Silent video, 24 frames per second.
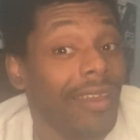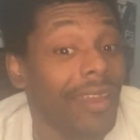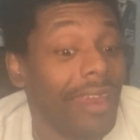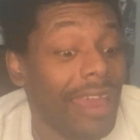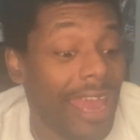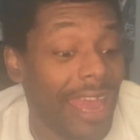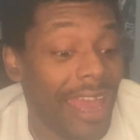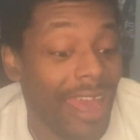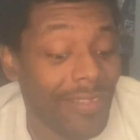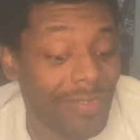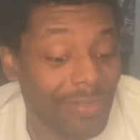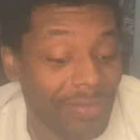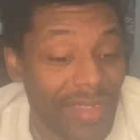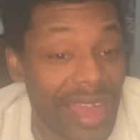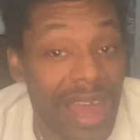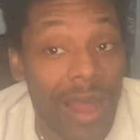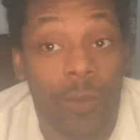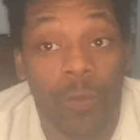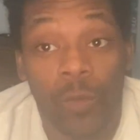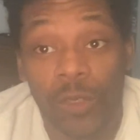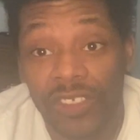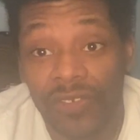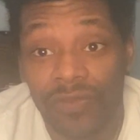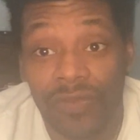and
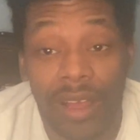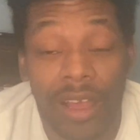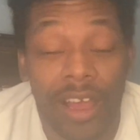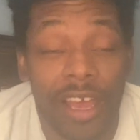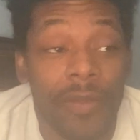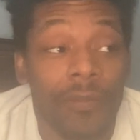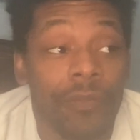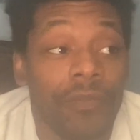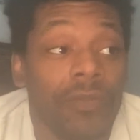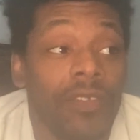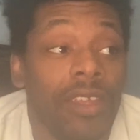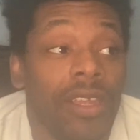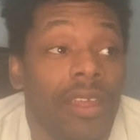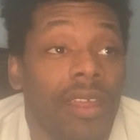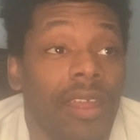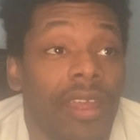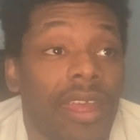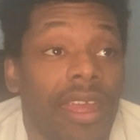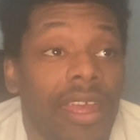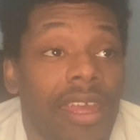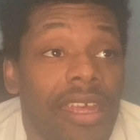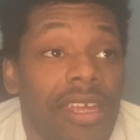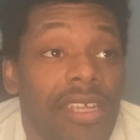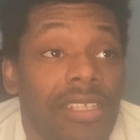that was fine
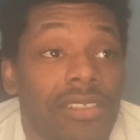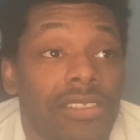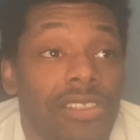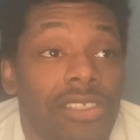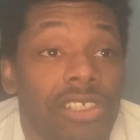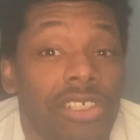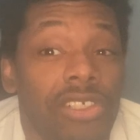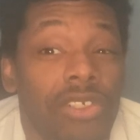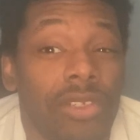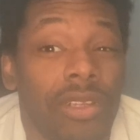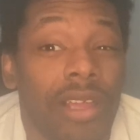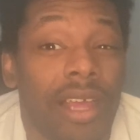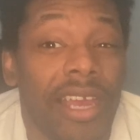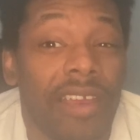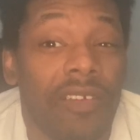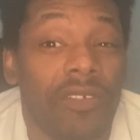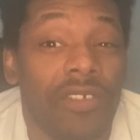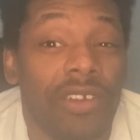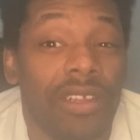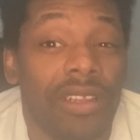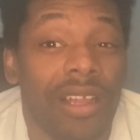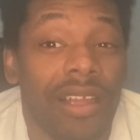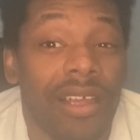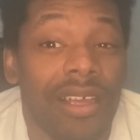until I
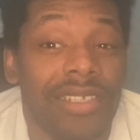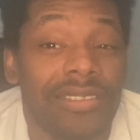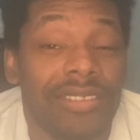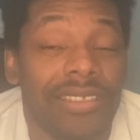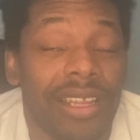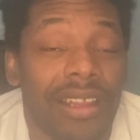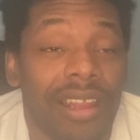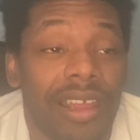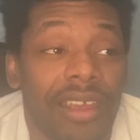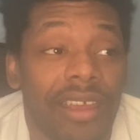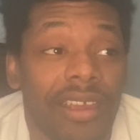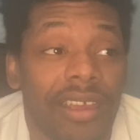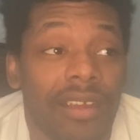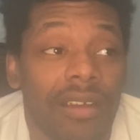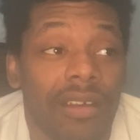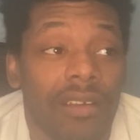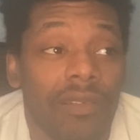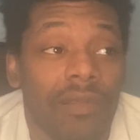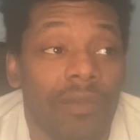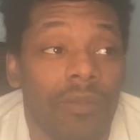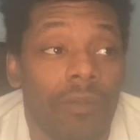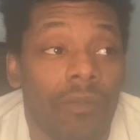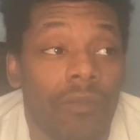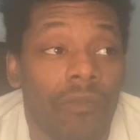realized that
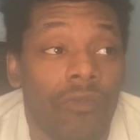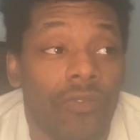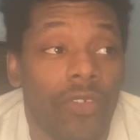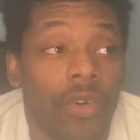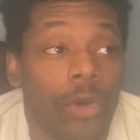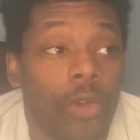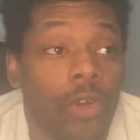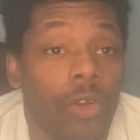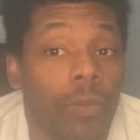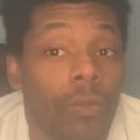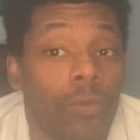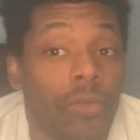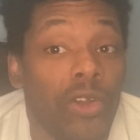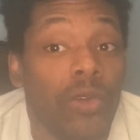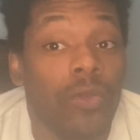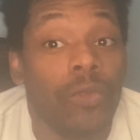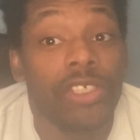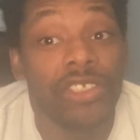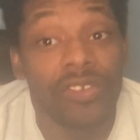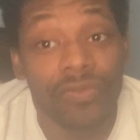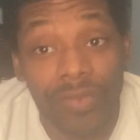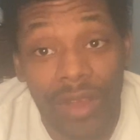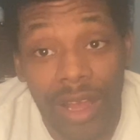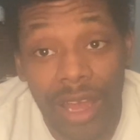Photo booth
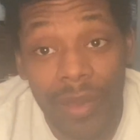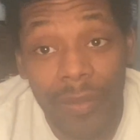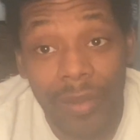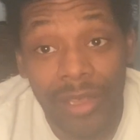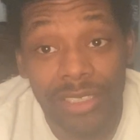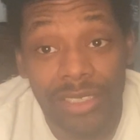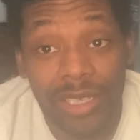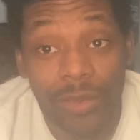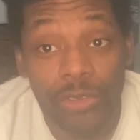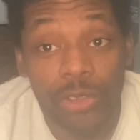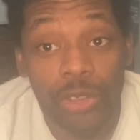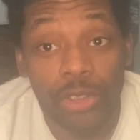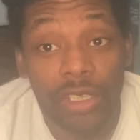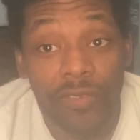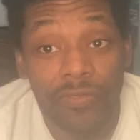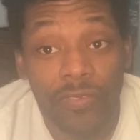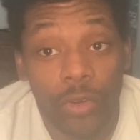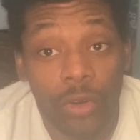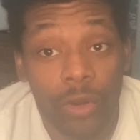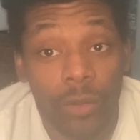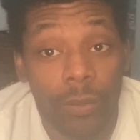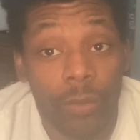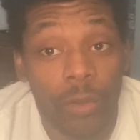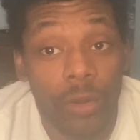was fine because I was using
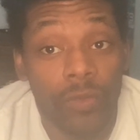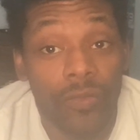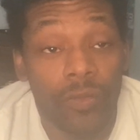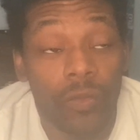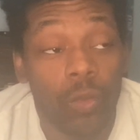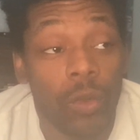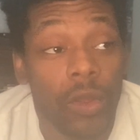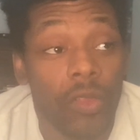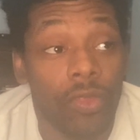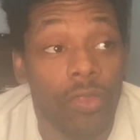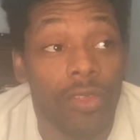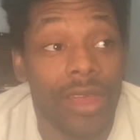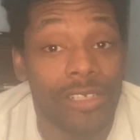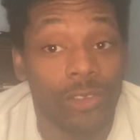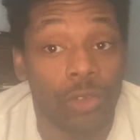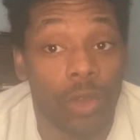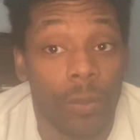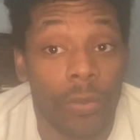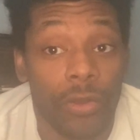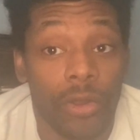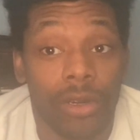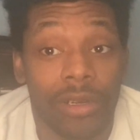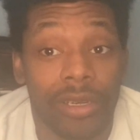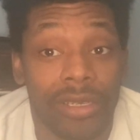photo booth with the actual
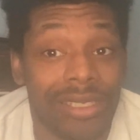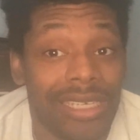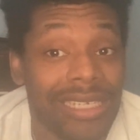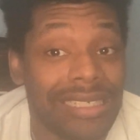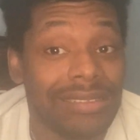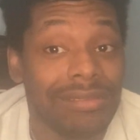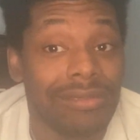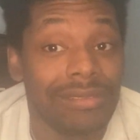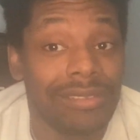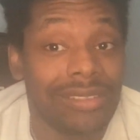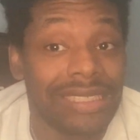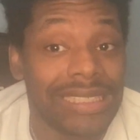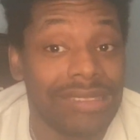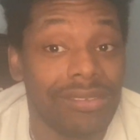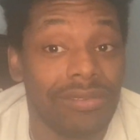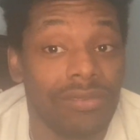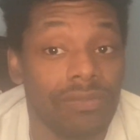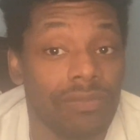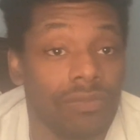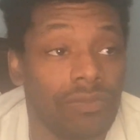computer and didn't